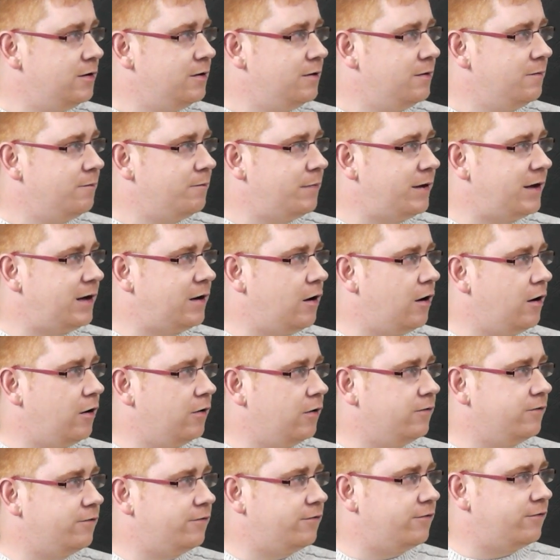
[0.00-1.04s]

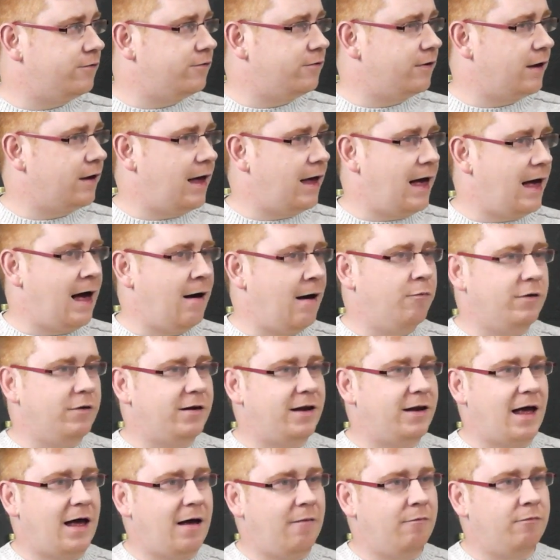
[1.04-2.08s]
because I would,
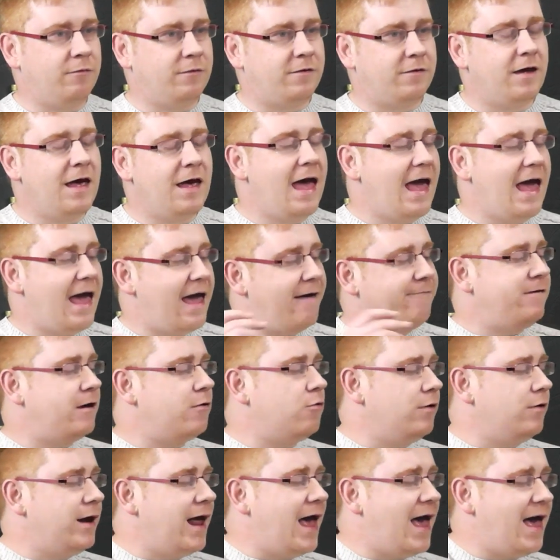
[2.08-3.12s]
I would, if you're
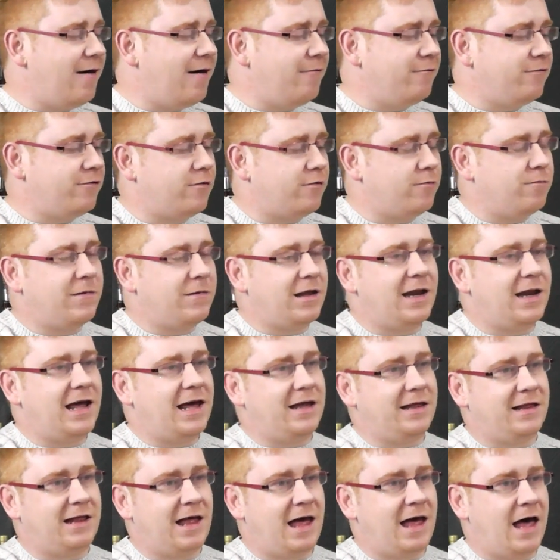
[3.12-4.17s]
going to have something
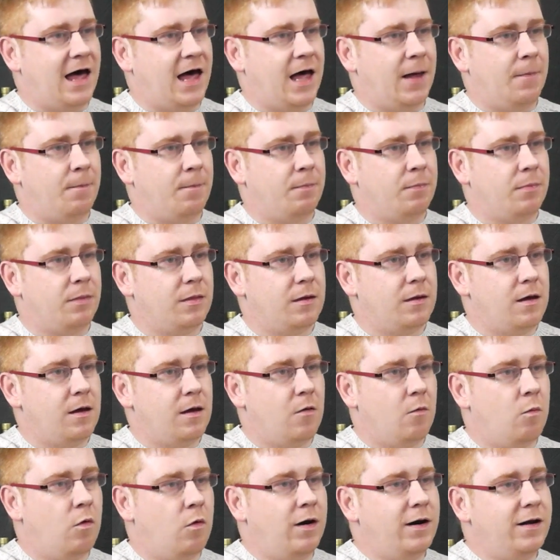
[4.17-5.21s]
like that,
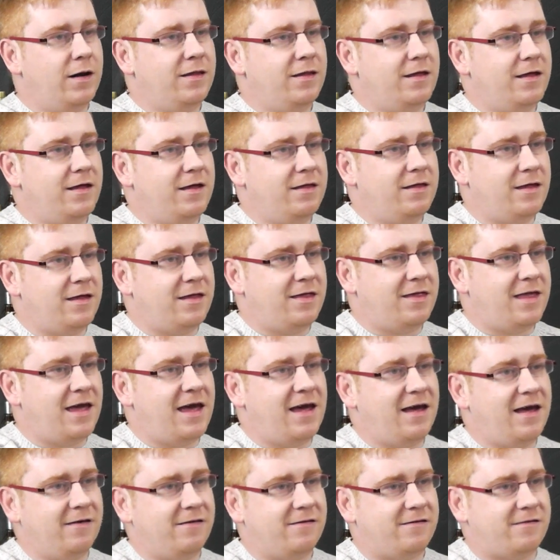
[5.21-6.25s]
one of the, the
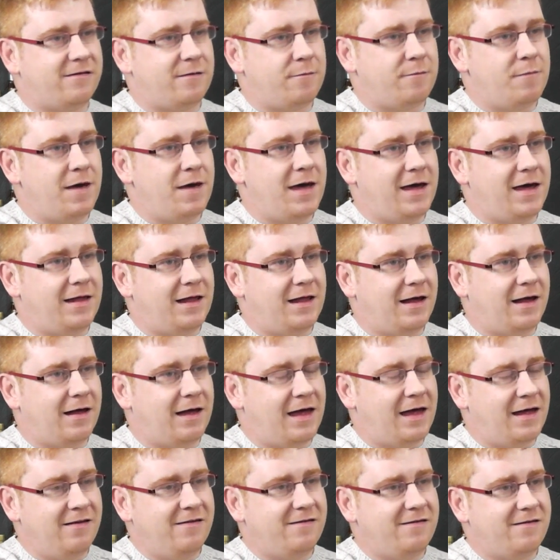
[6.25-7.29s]
things to me that
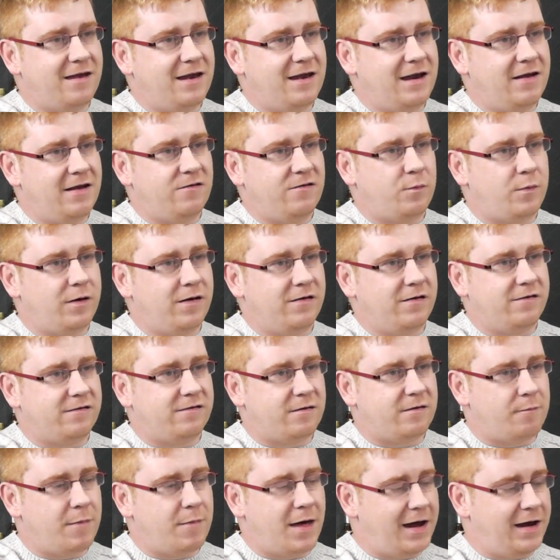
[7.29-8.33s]
instantly springs to
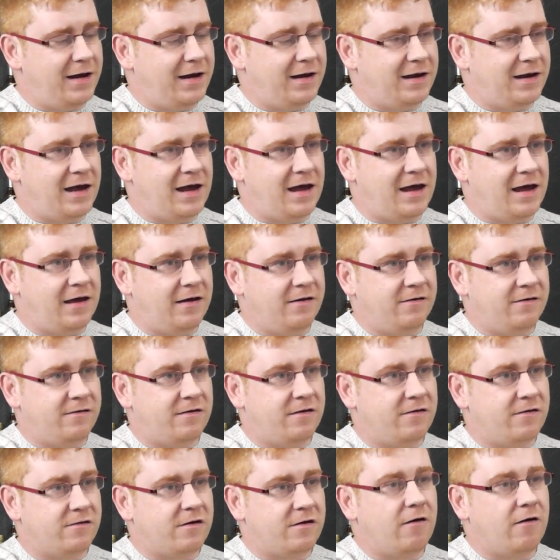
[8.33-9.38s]
mind is the
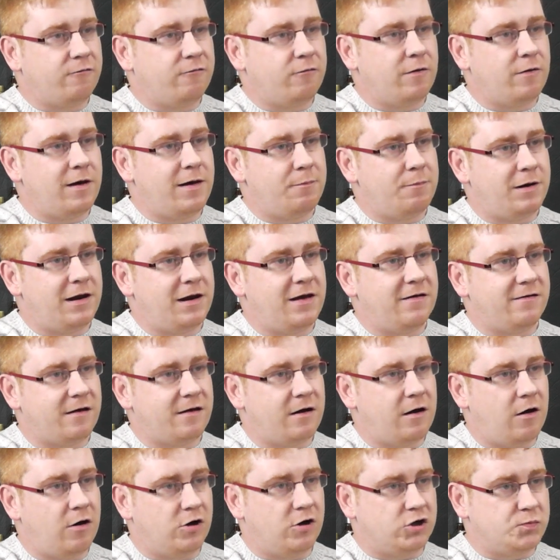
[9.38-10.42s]
software plays a
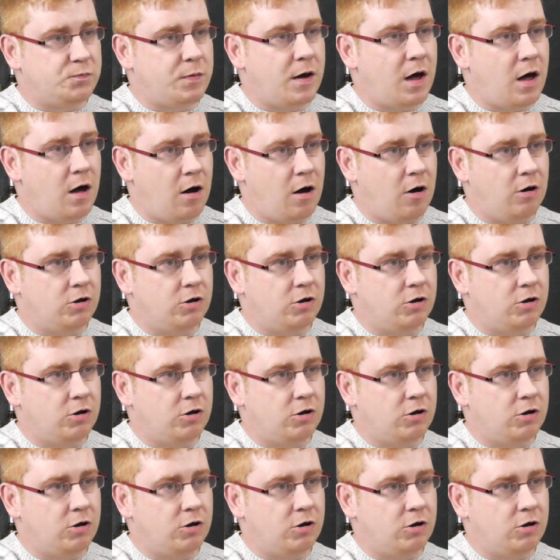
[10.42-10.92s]
large part